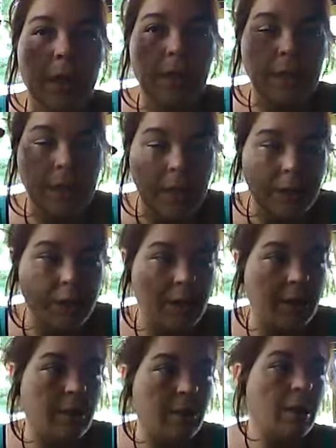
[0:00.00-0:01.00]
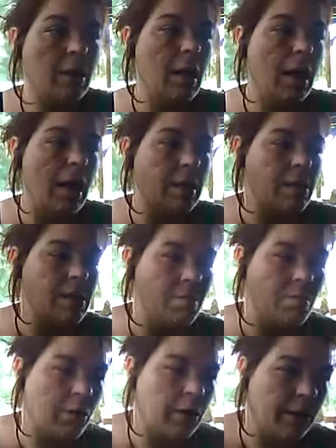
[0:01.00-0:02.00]
session
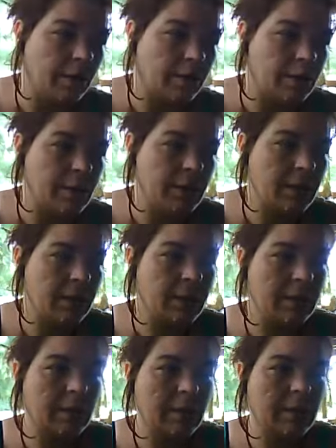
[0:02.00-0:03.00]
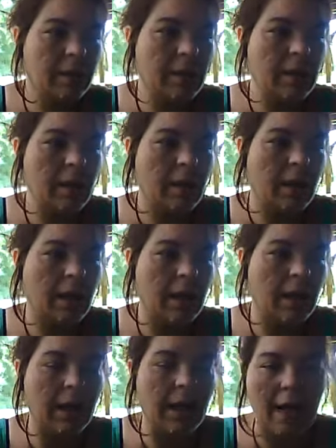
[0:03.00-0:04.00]
somewhere else.
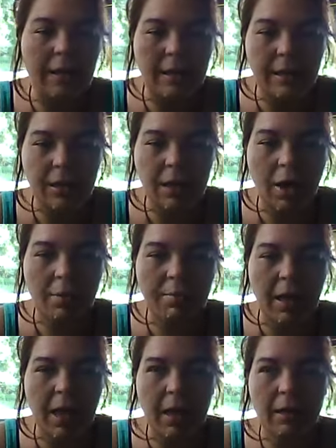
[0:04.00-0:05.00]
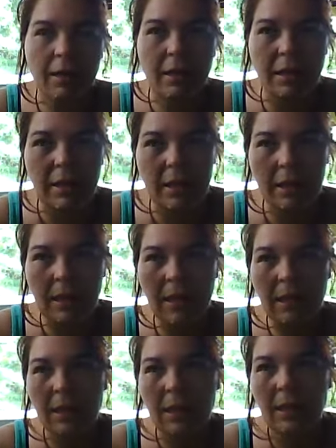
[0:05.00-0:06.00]
And I had to stop that because
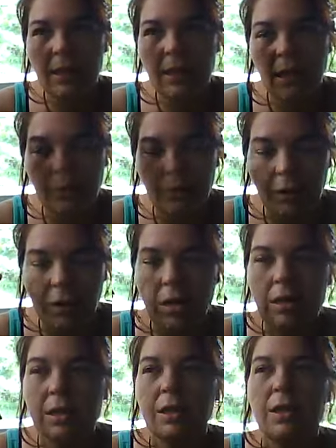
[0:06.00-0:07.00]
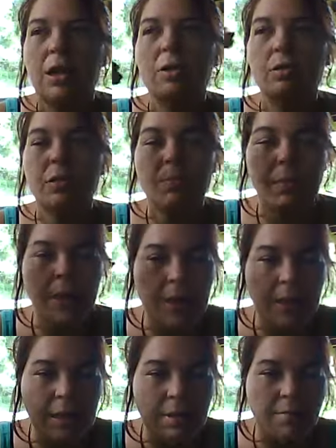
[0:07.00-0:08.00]
it would cause
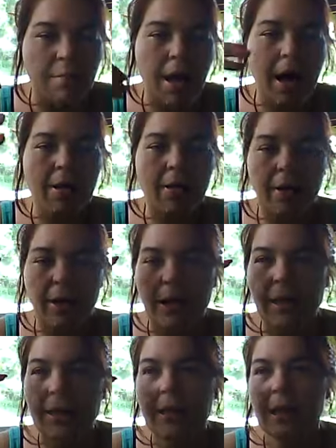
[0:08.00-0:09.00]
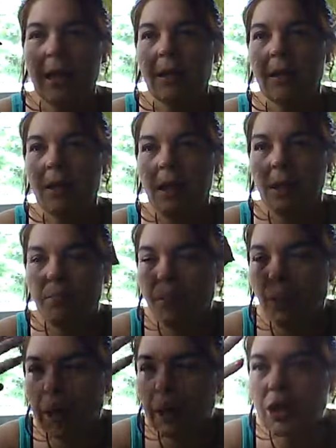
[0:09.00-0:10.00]
nosebleeds and migraines and
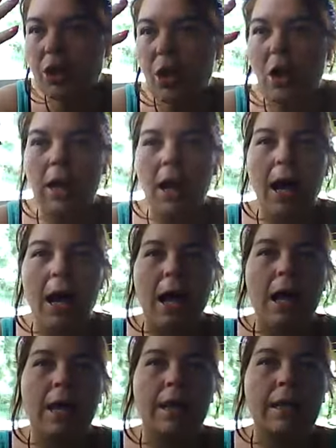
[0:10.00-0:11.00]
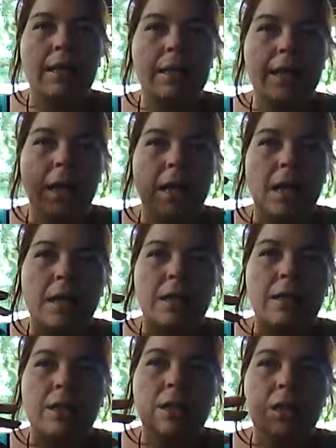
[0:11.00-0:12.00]
bloodshot eyes
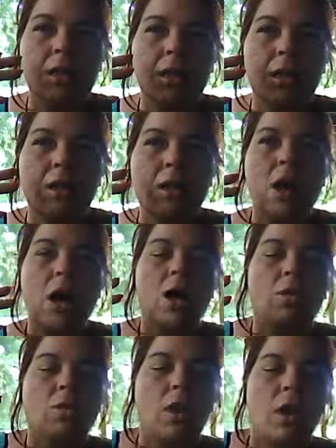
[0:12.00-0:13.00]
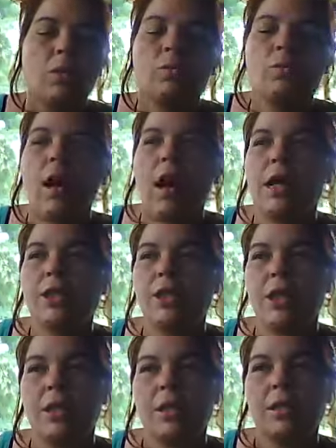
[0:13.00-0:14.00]
and just
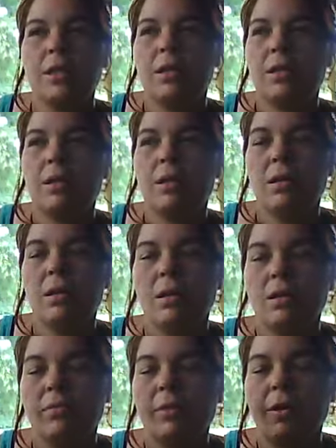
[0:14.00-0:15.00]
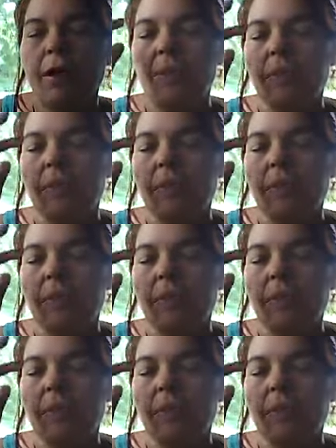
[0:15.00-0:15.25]
rashes for no